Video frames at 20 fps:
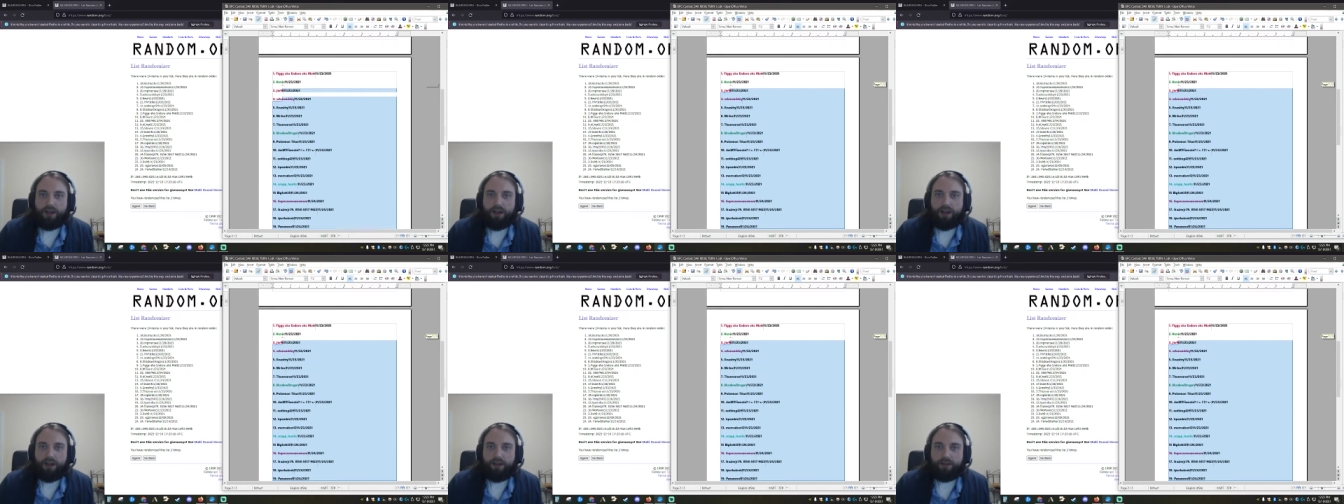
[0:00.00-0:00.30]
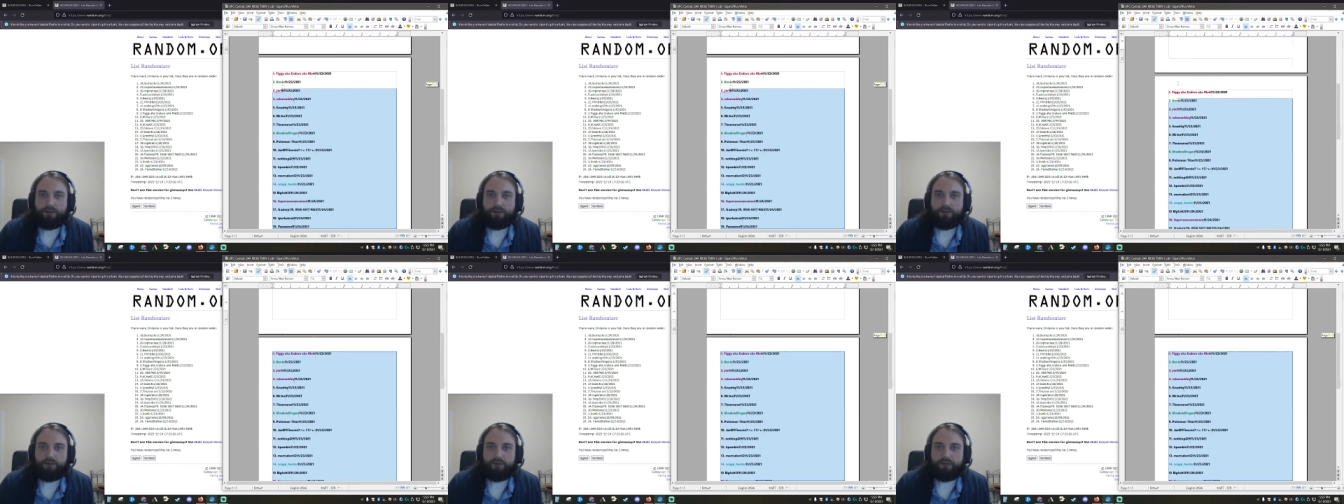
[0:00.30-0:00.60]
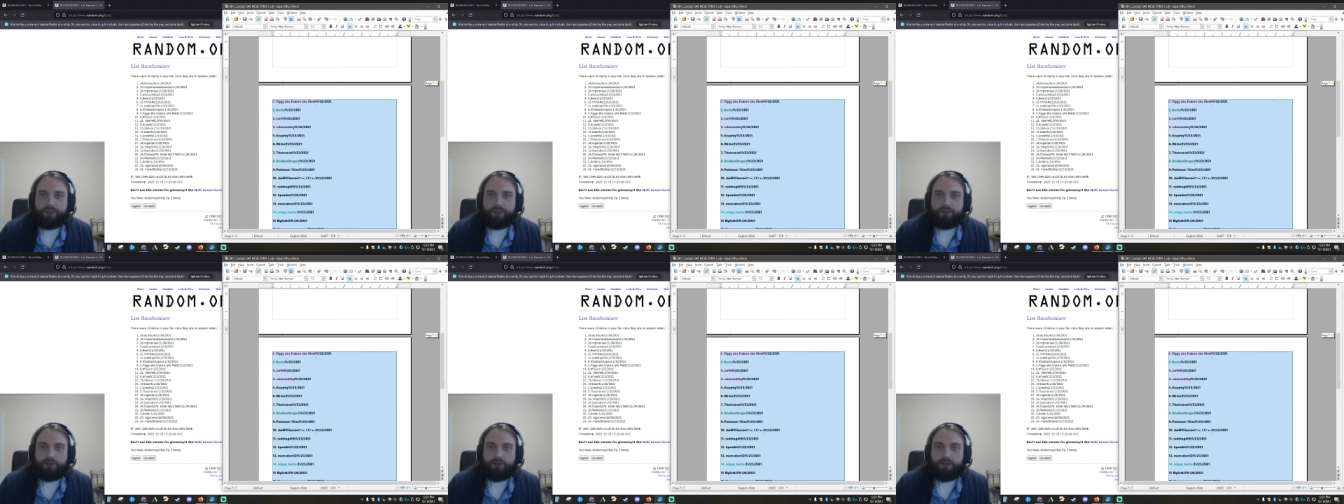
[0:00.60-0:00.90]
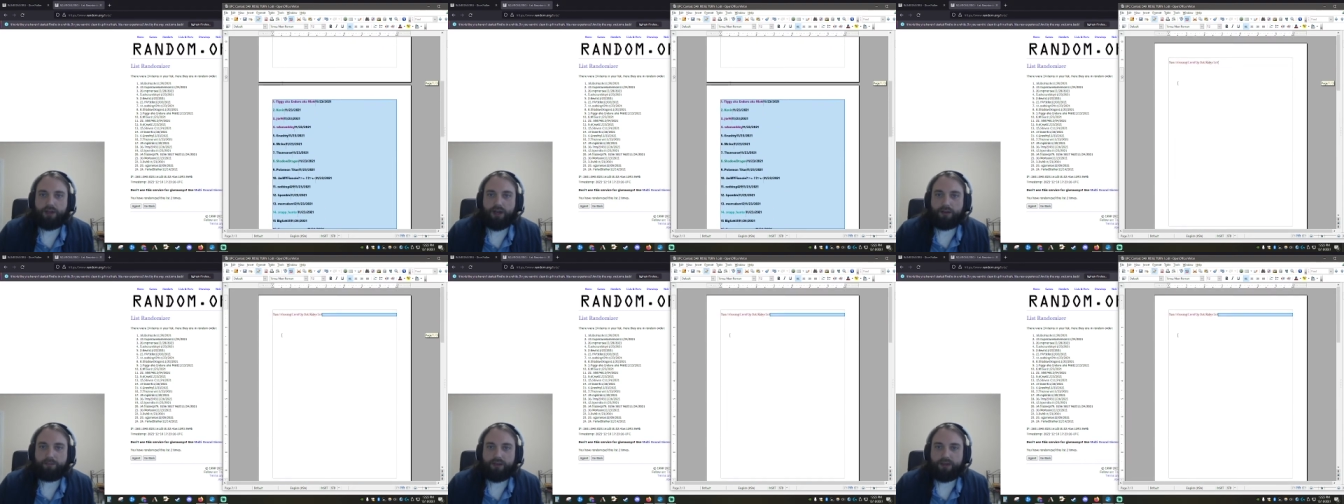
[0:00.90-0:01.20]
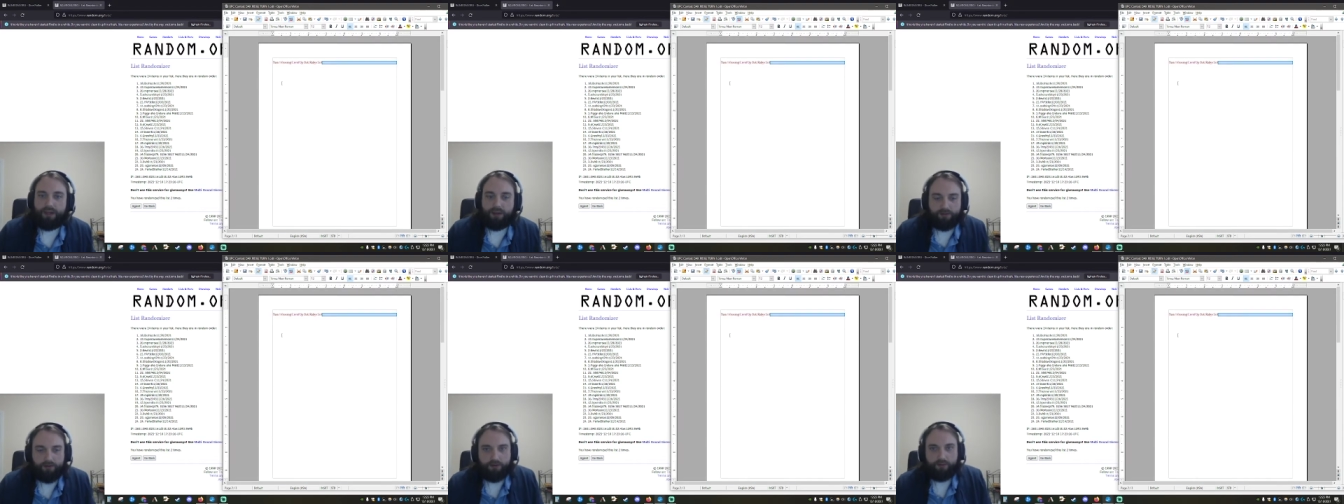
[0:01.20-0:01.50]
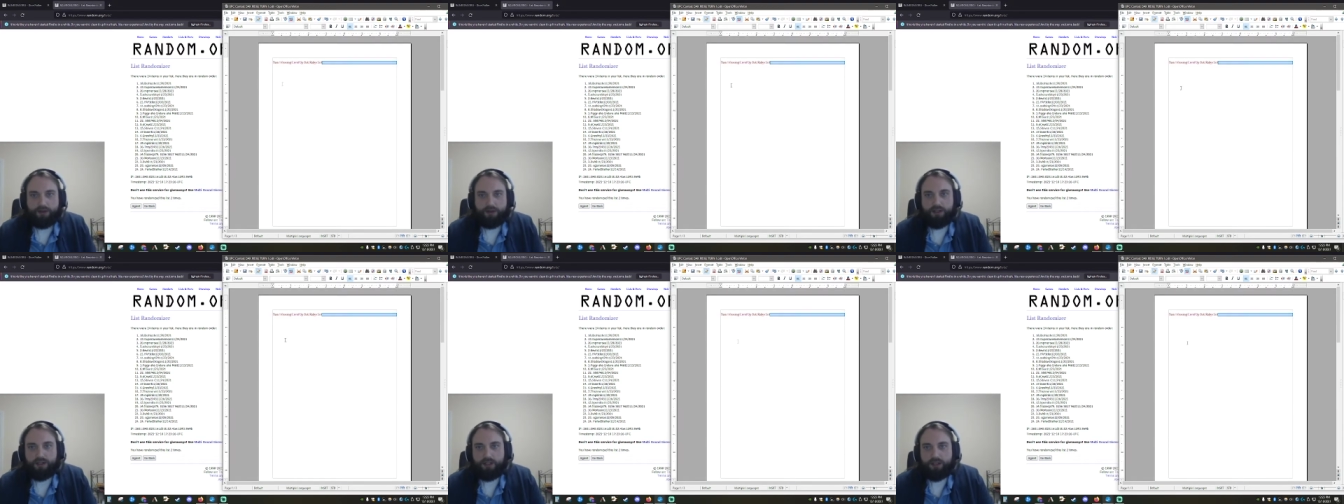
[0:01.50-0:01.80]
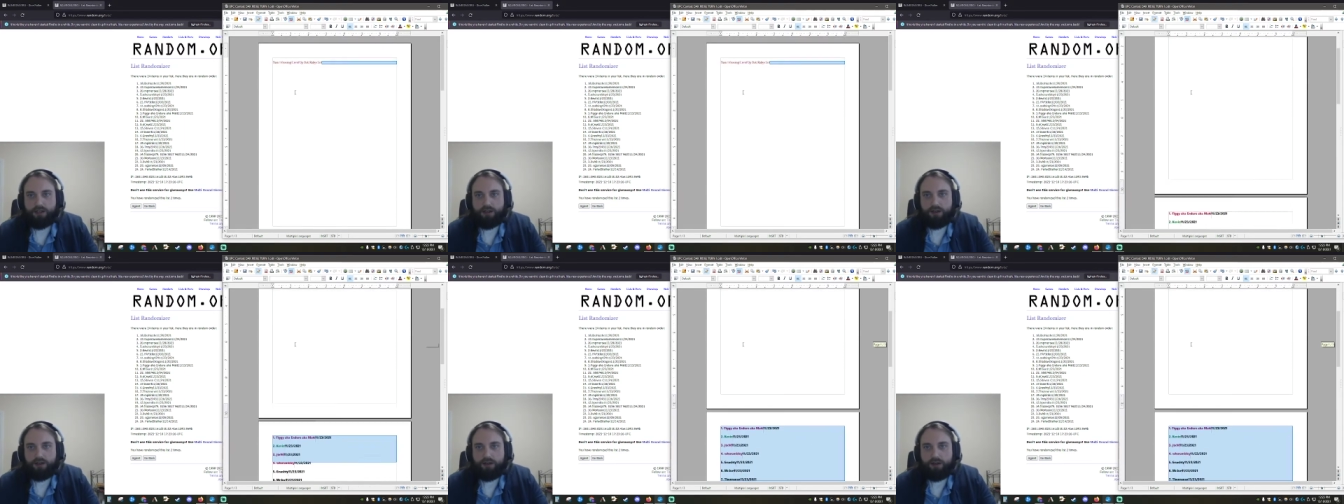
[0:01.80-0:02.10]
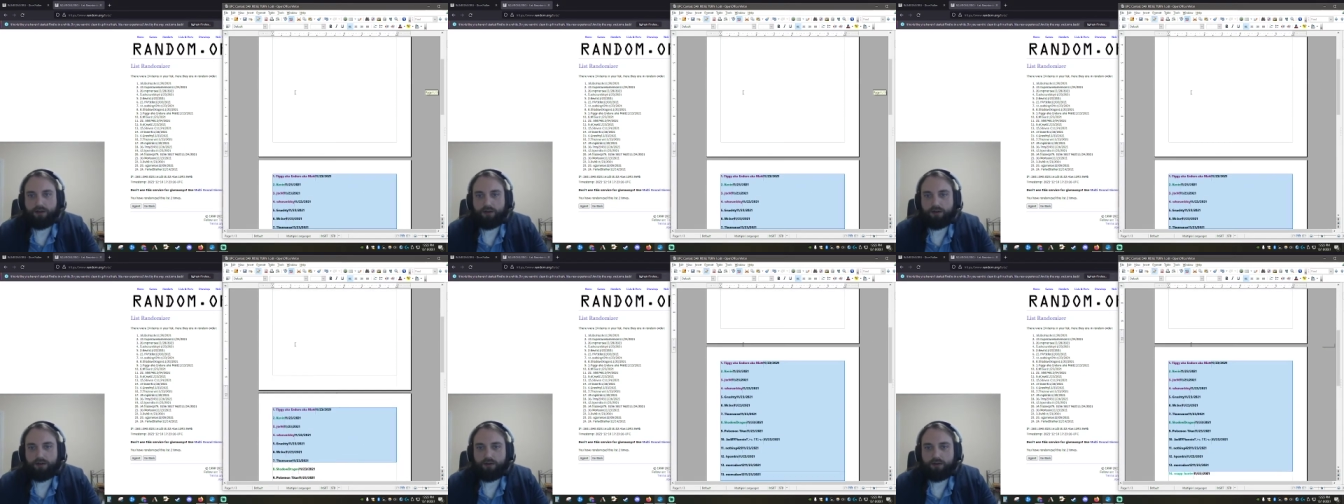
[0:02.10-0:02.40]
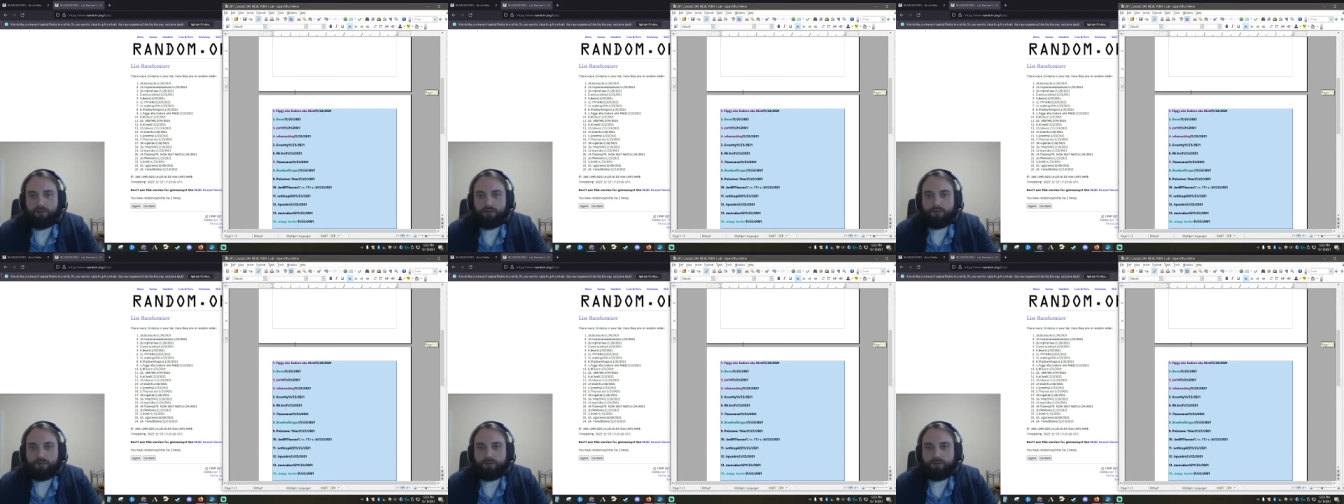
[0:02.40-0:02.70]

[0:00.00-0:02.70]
I'm going to copy everyone here. Oh.